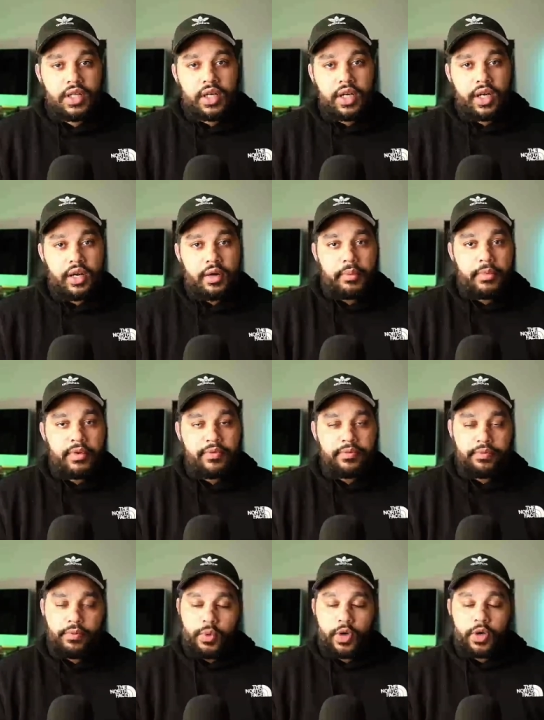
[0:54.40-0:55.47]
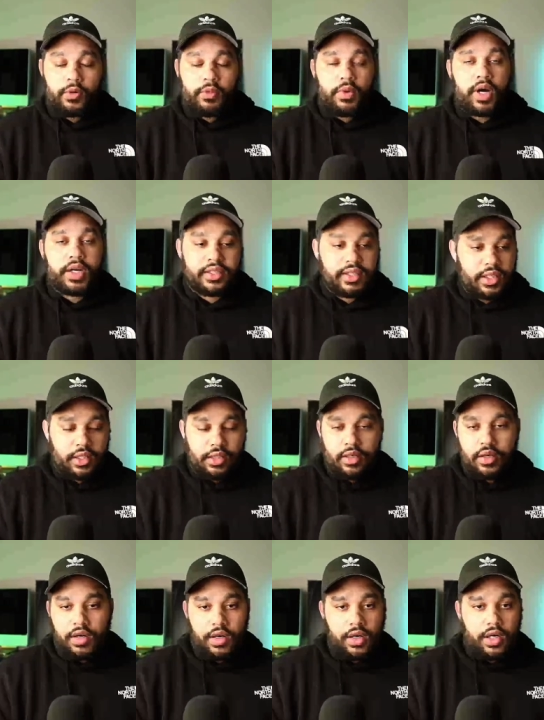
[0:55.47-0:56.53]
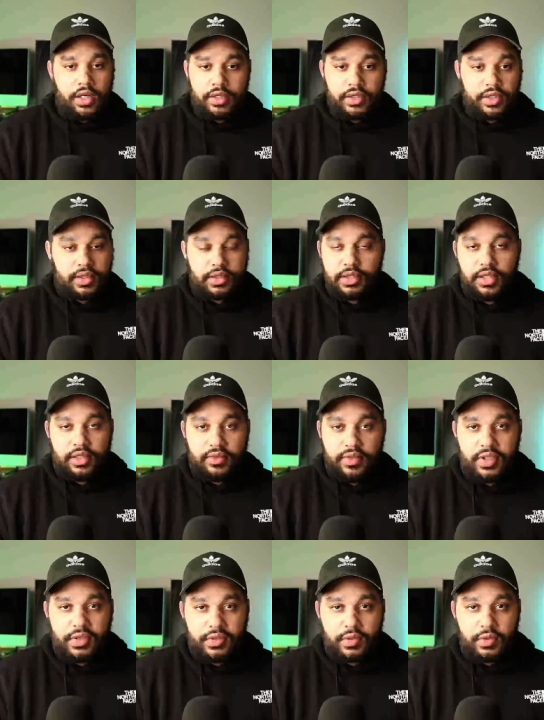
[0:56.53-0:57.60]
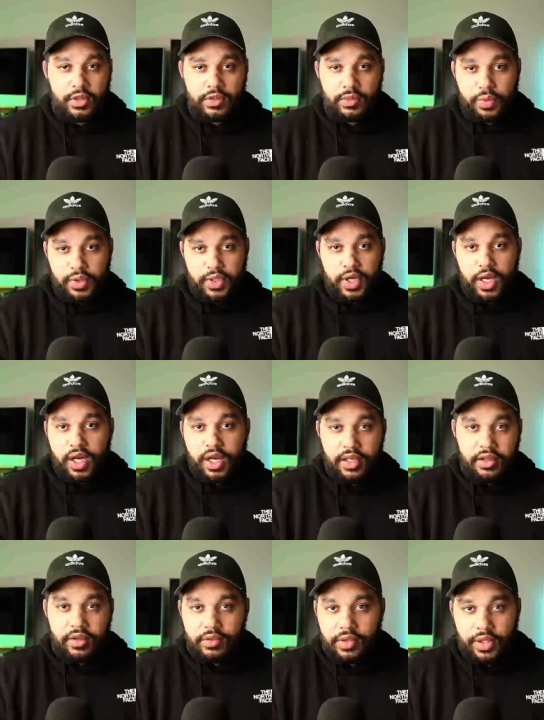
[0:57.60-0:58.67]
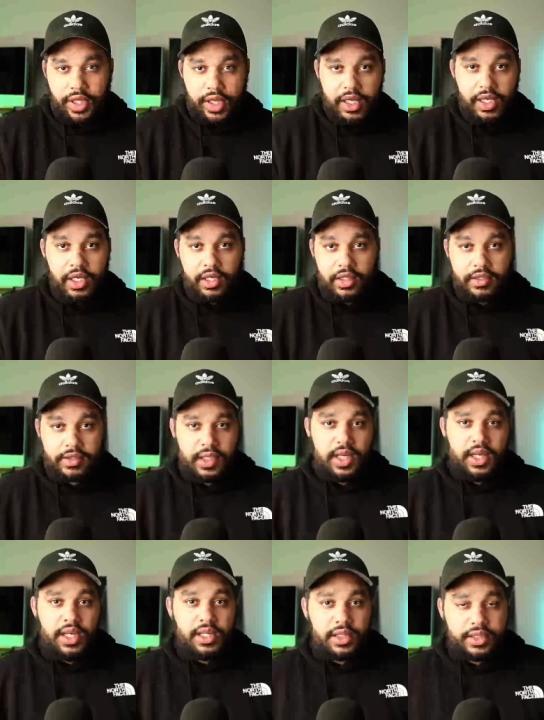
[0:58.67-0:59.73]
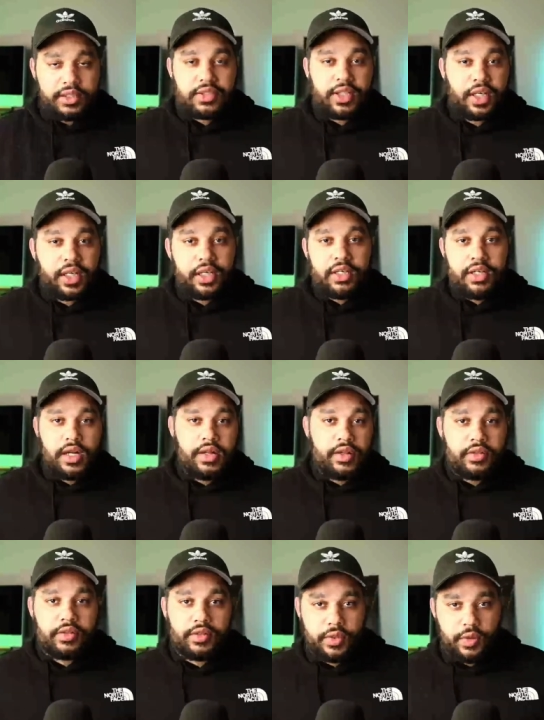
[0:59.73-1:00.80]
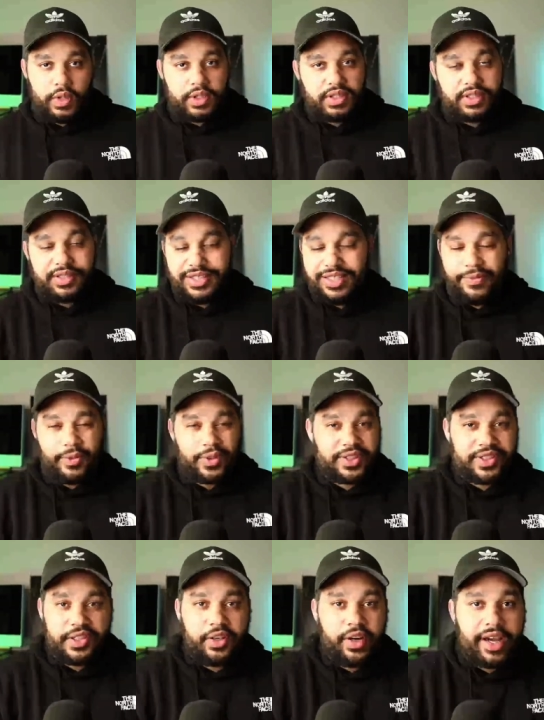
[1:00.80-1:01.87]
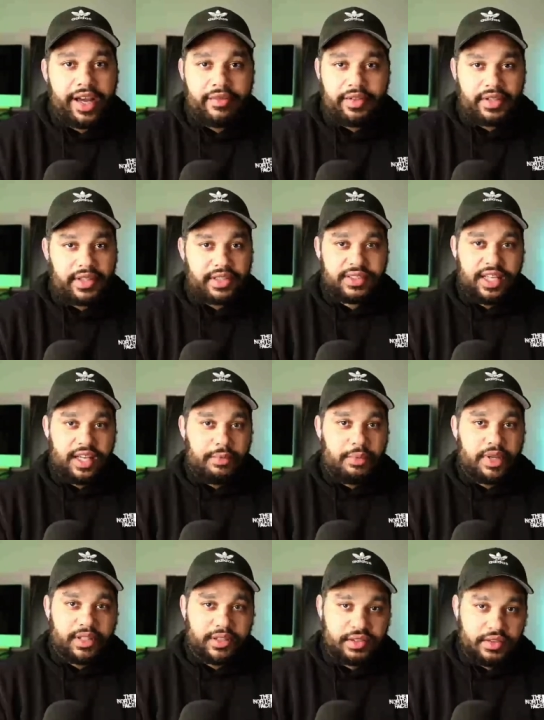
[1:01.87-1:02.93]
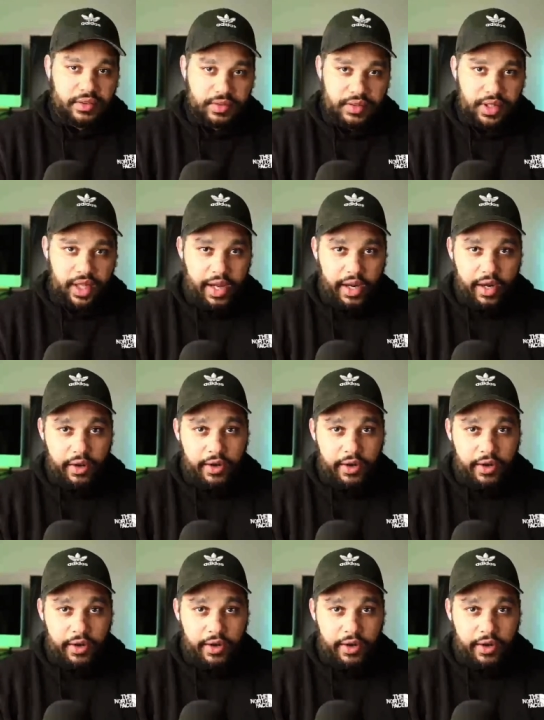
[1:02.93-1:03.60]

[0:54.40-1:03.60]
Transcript: Um, if we're watching on the TV source where the audio delay is, let's check another source and see if we're still having the same issues there.